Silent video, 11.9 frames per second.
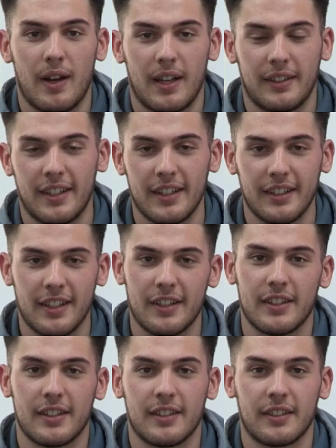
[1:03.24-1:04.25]
I didn't get
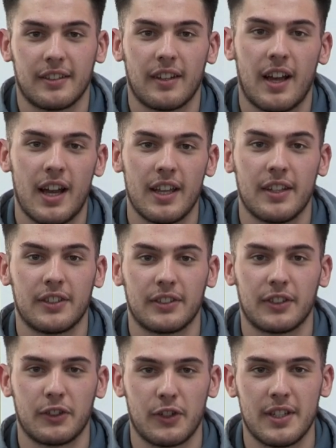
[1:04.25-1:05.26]
the
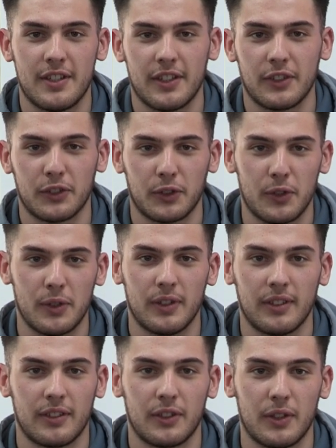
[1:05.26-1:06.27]
highest grades in
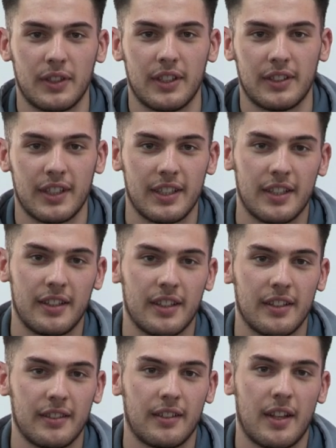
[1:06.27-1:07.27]
school, so I decided
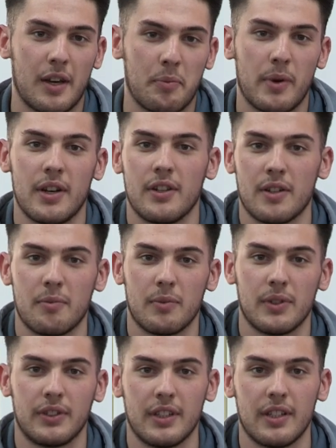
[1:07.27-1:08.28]
that an apprenticeship
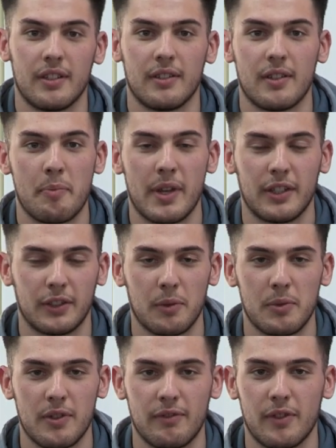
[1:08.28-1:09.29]
was the best
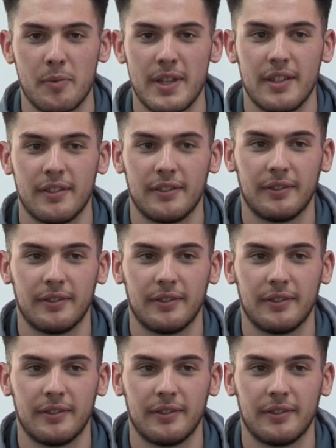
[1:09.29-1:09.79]
option for me.